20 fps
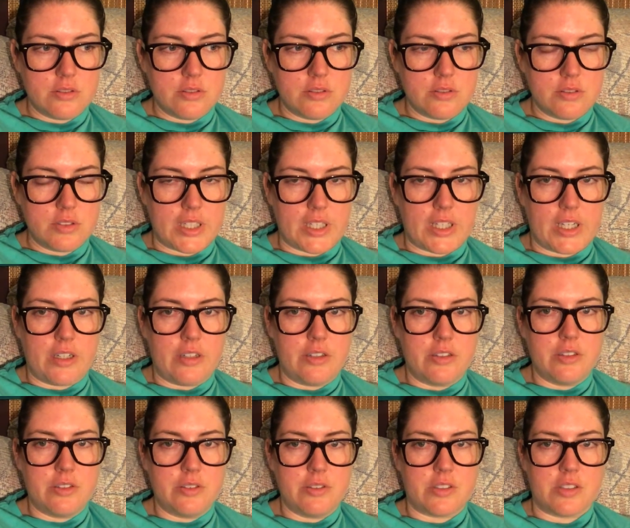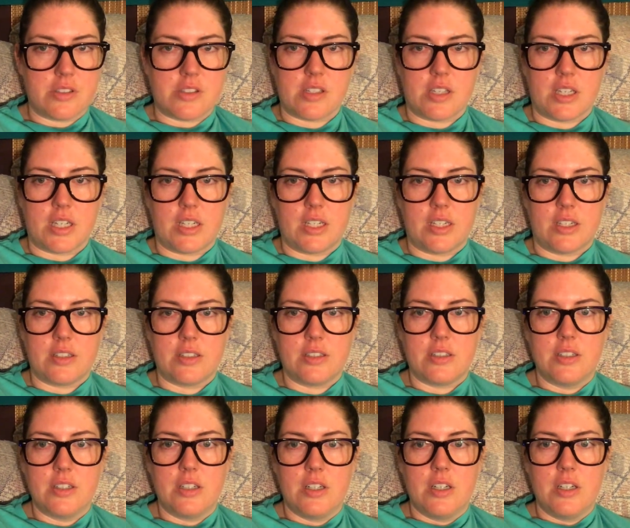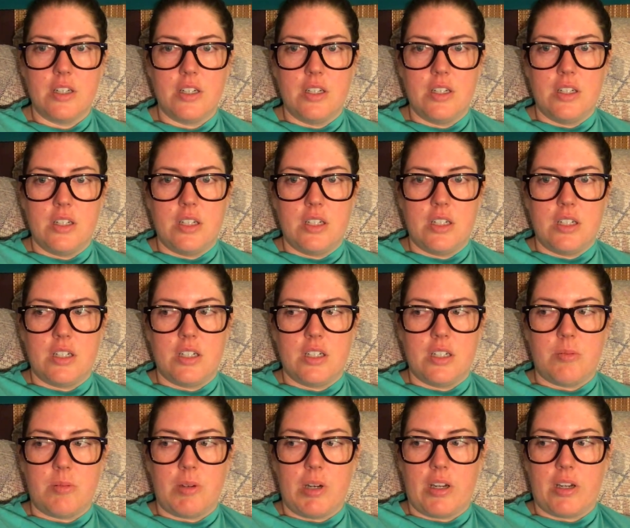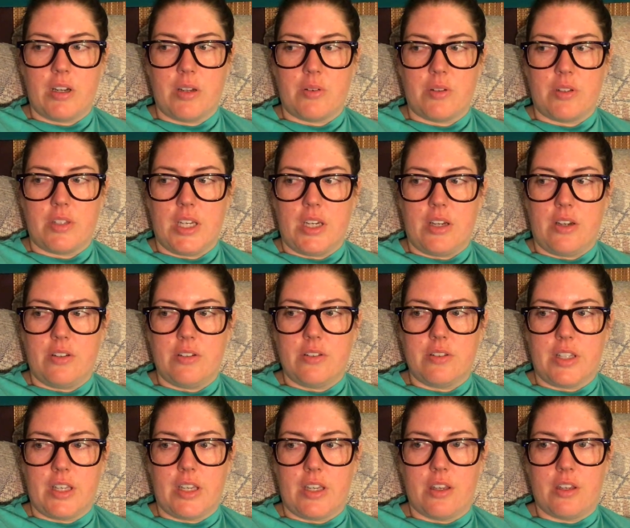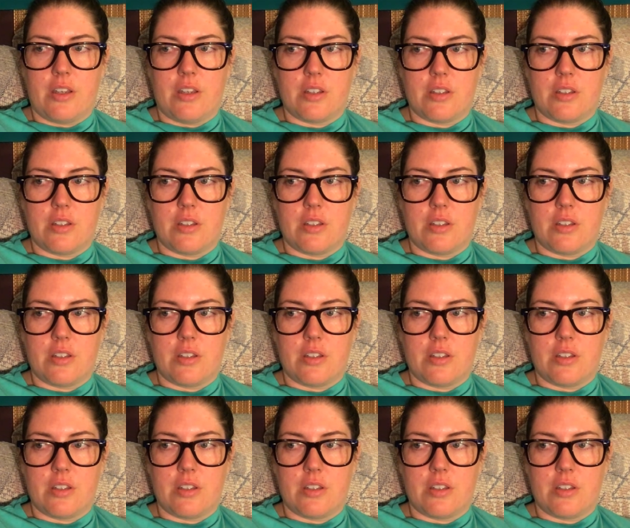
Like, I don't know what to say about it without, like,